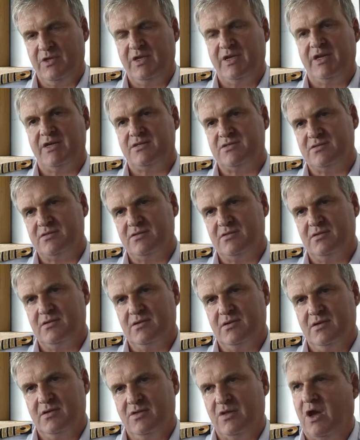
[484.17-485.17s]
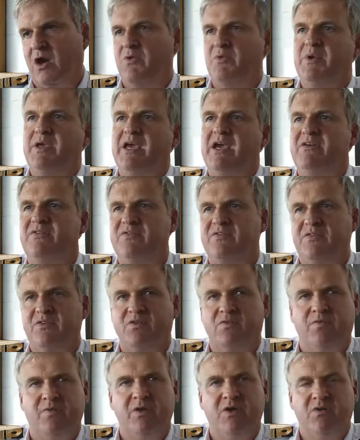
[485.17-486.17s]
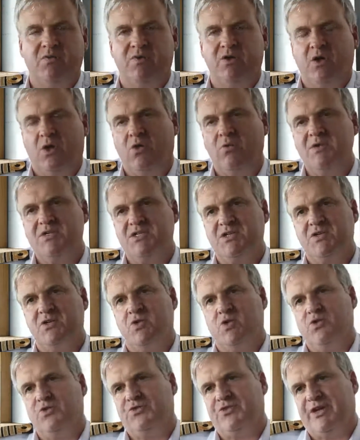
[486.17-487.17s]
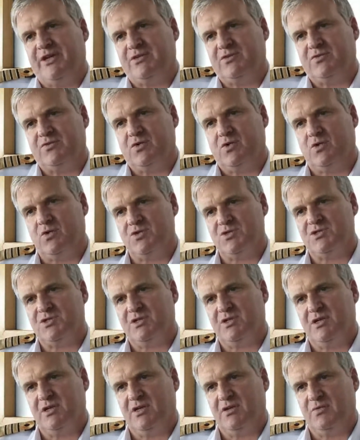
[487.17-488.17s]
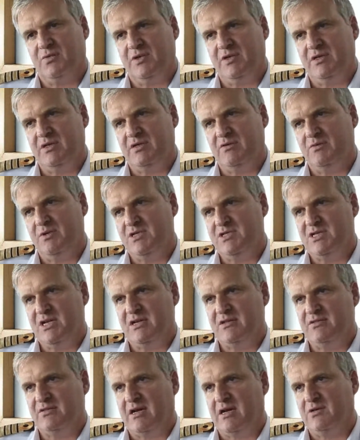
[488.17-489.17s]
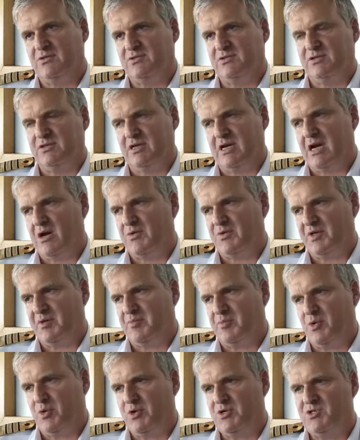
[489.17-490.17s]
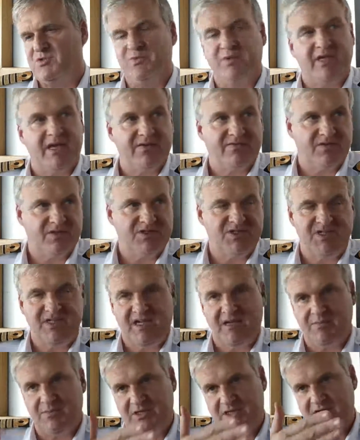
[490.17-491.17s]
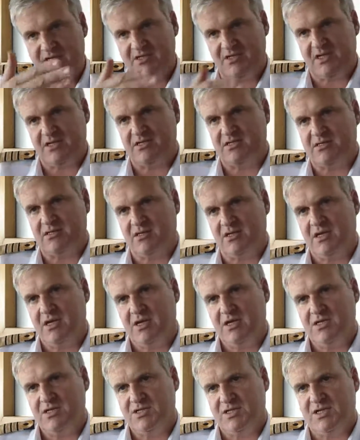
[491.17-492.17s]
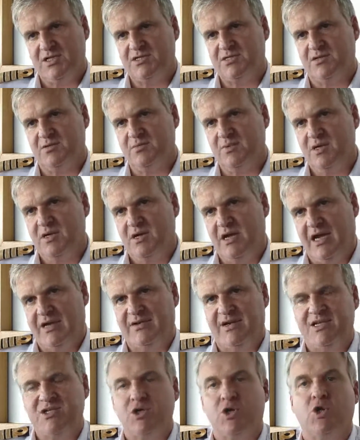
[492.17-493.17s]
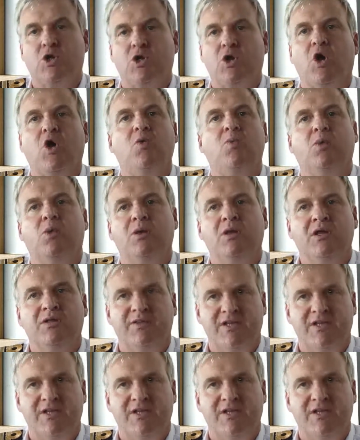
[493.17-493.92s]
Yes. Now we're always in contact, of course. We send out our reports. We have a GMDSS system, and there's a global